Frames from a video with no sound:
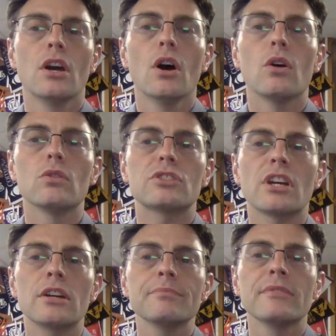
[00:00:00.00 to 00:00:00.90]

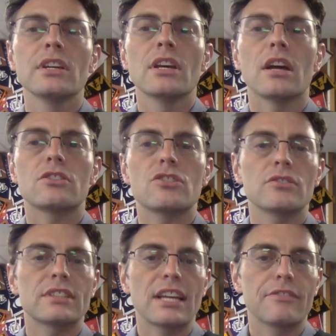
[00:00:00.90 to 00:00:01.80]
Also,
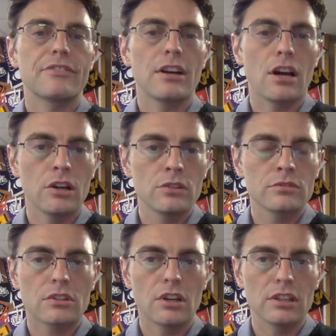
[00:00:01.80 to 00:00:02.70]
students have their own
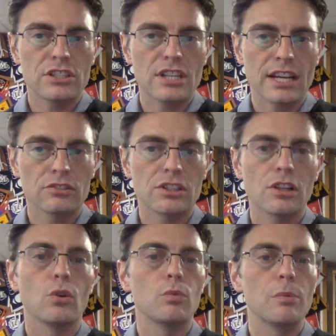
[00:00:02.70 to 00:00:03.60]
college counsellor,
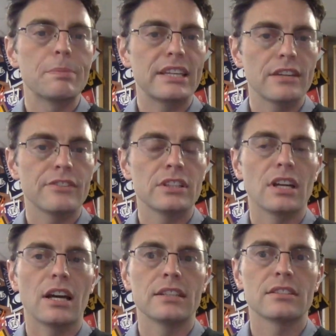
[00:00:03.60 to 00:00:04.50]
or will be given
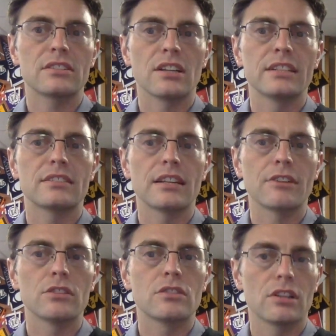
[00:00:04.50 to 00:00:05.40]
and assigned their
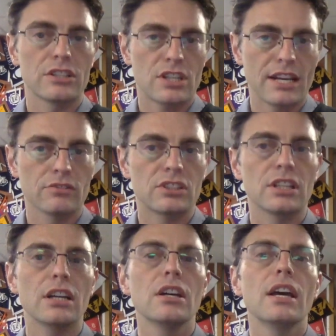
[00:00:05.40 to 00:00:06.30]
own college counsellor,